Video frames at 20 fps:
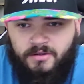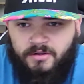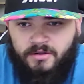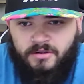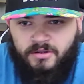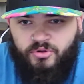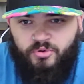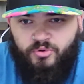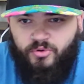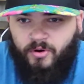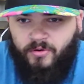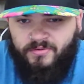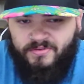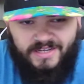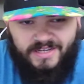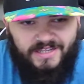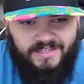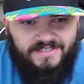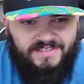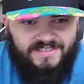you don't
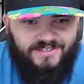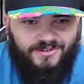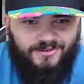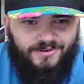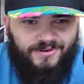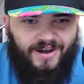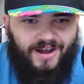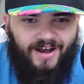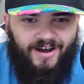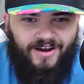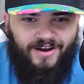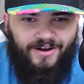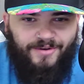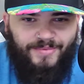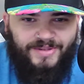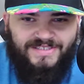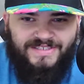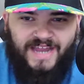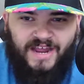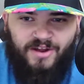need to.
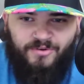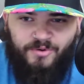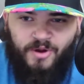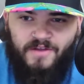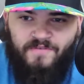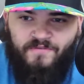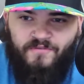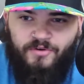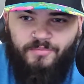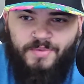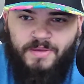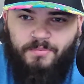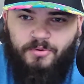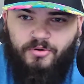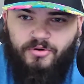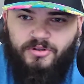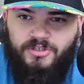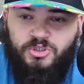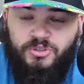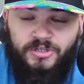It's not right for
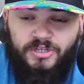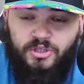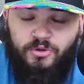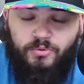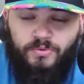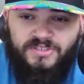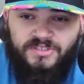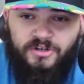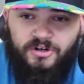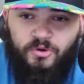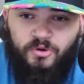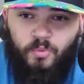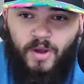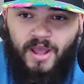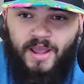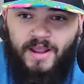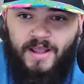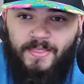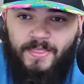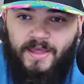people to treat you a certain
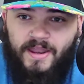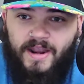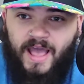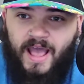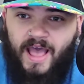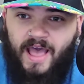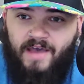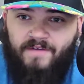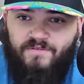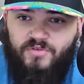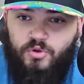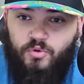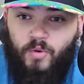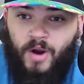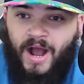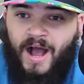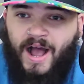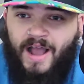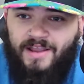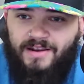way and then have you
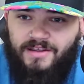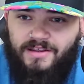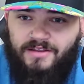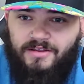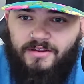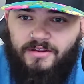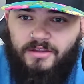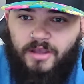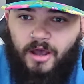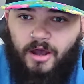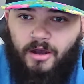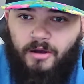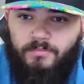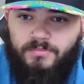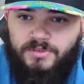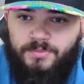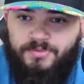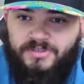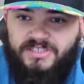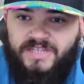hide it
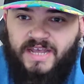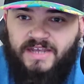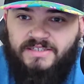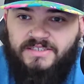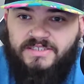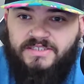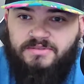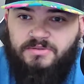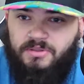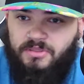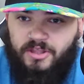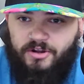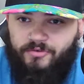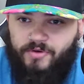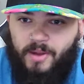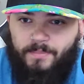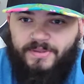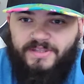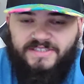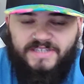to protect their
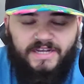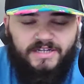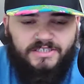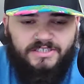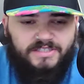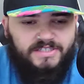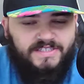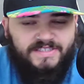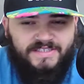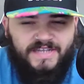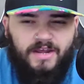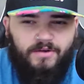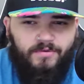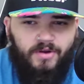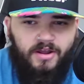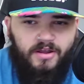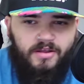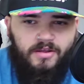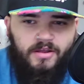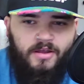reputation. It's not
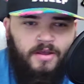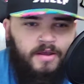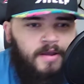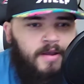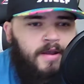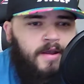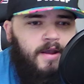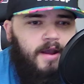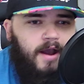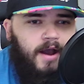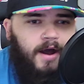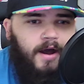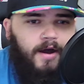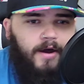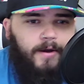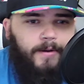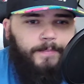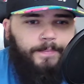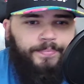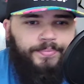right.
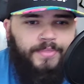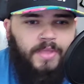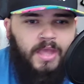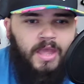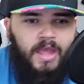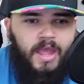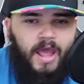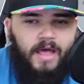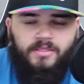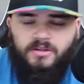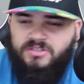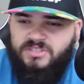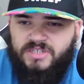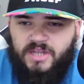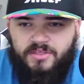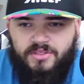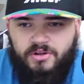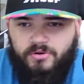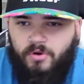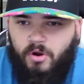And there's
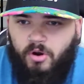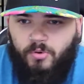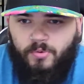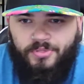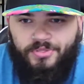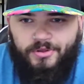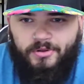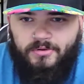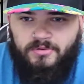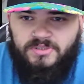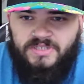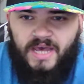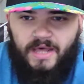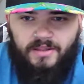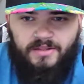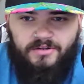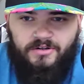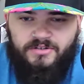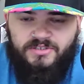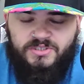nothing wrong with you
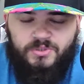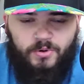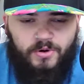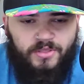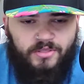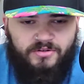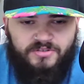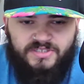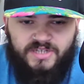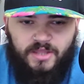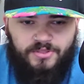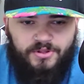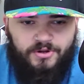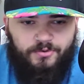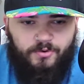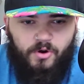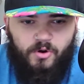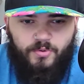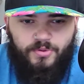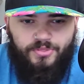telling your story. There's nothing
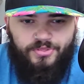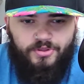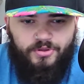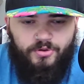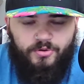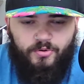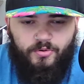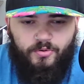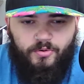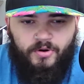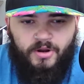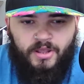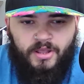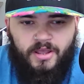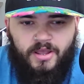wrong with you